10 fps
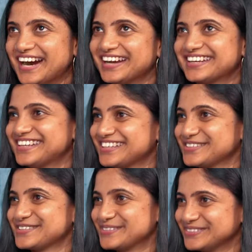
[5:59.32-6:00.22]

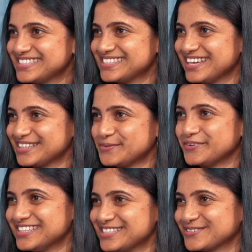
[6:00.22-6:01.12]
architecture students are the
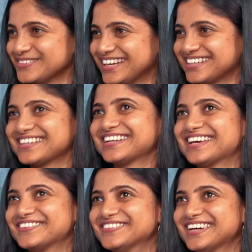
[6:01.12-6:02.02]
ones who are
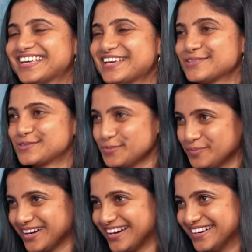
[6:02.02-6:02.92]
like working
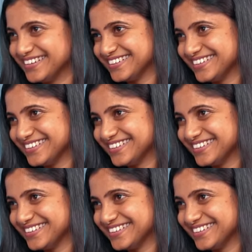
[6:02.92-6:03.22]
super hard